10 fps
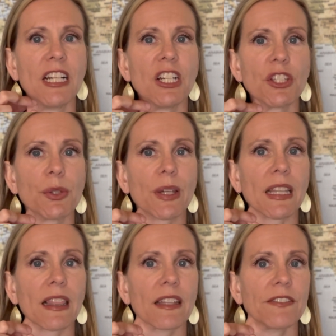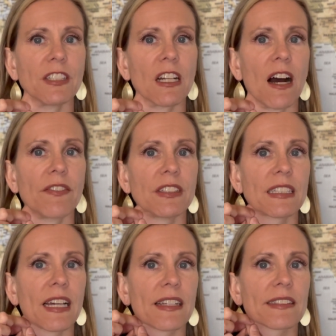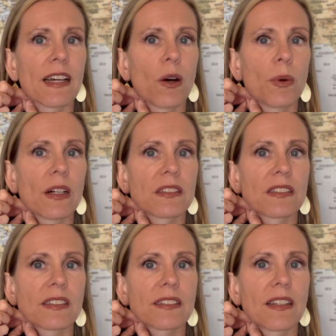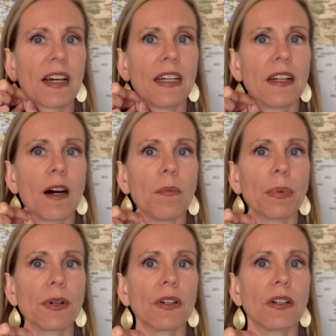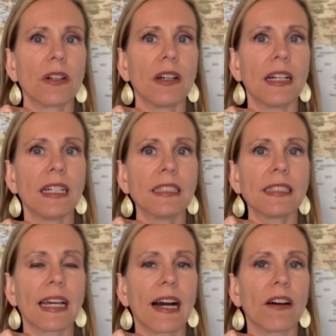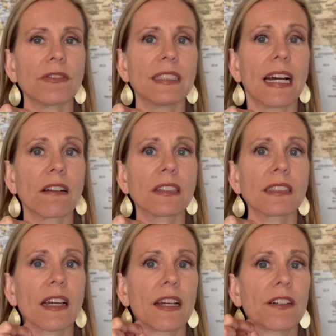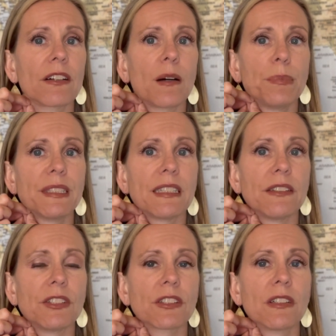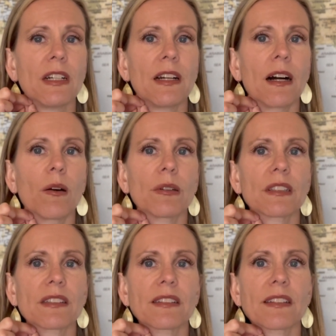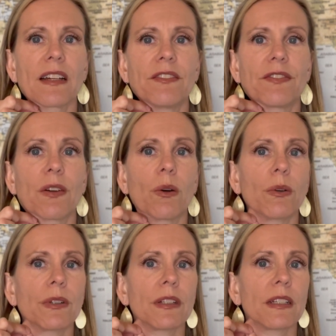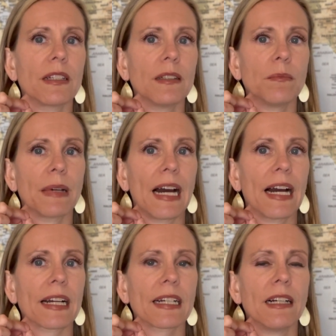you can lift it off and test how well does it slide up and down. Down is tighter, up is easier. How well does it slide forward and back?